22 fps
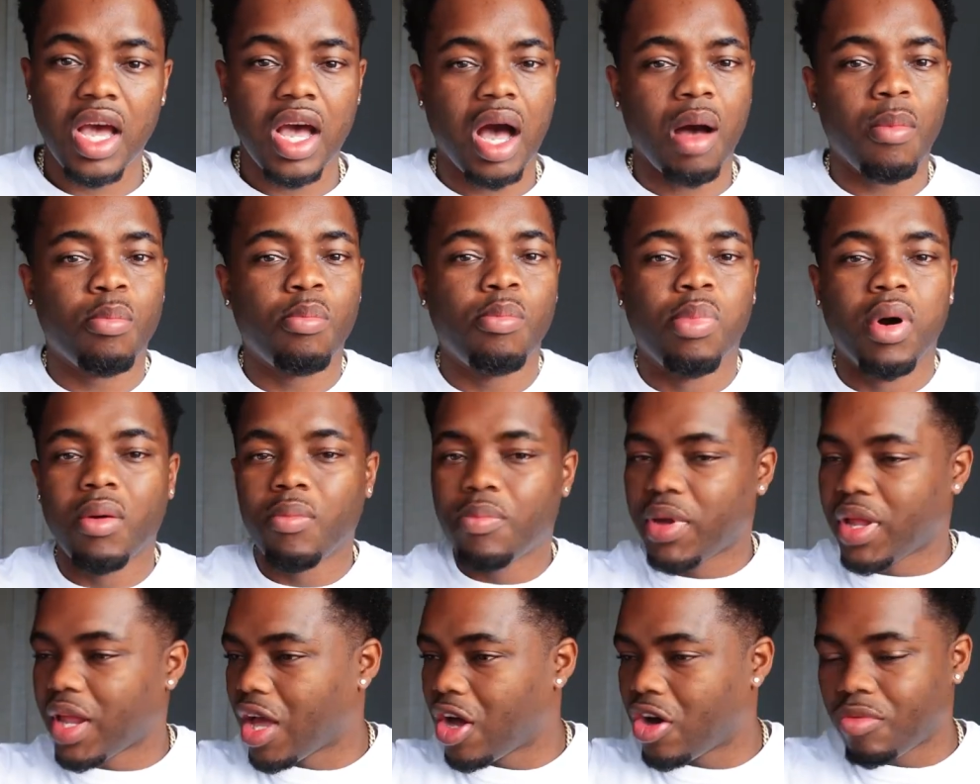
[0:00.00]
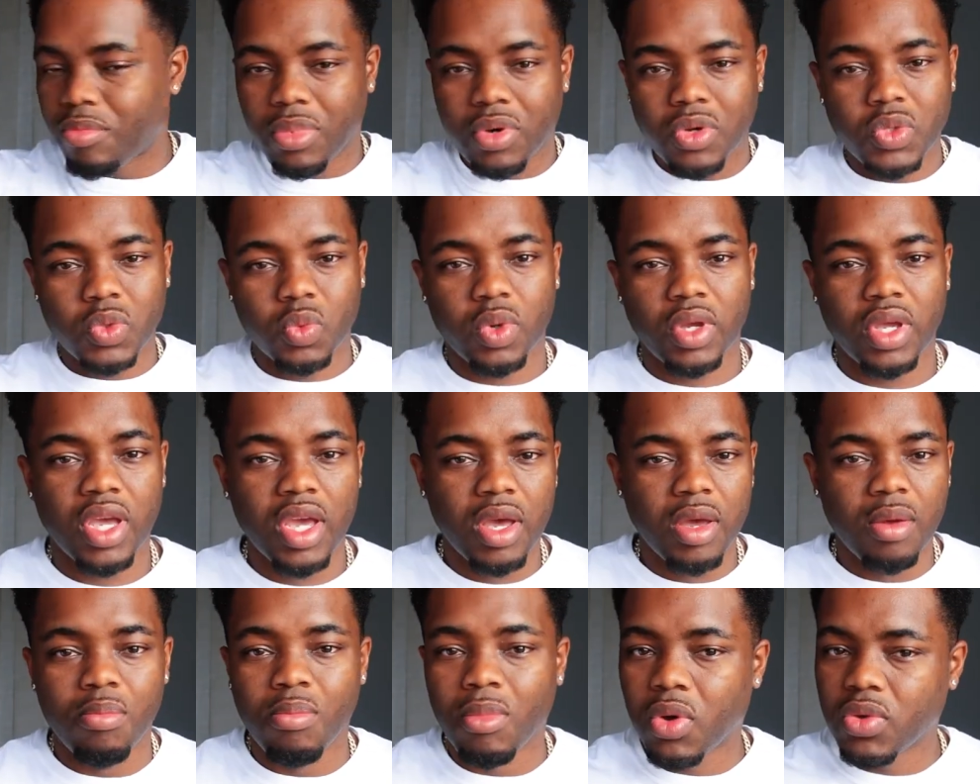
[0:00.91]
I'm bumping elbows with
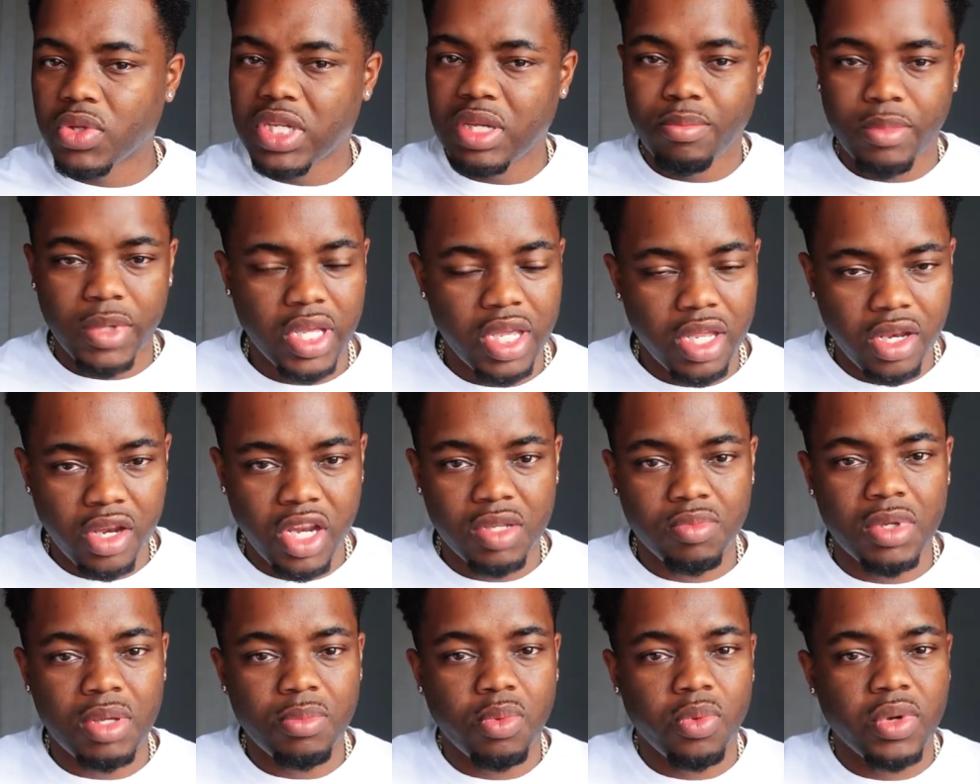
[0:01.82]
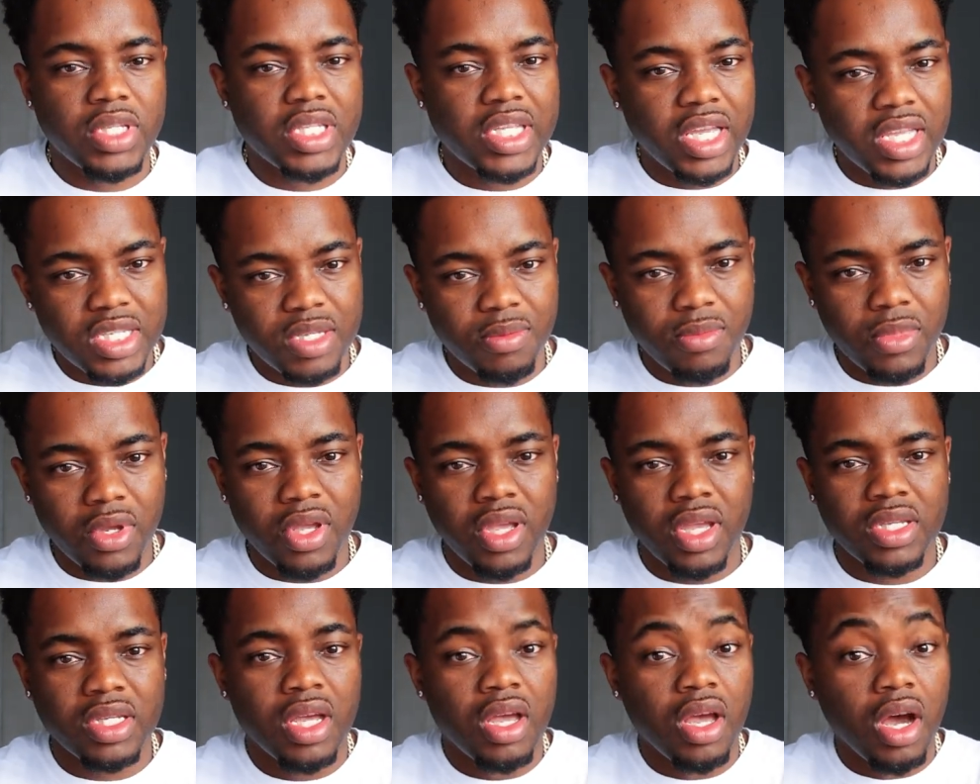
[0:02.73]
multimillionaires, people with tens of
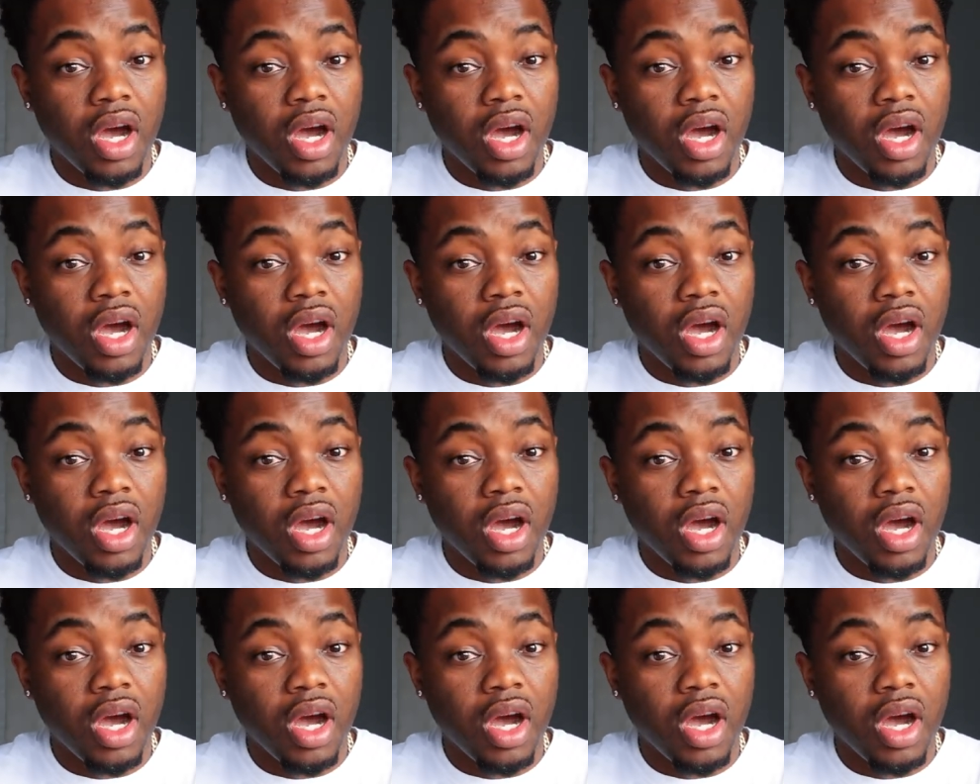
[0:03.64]
millions,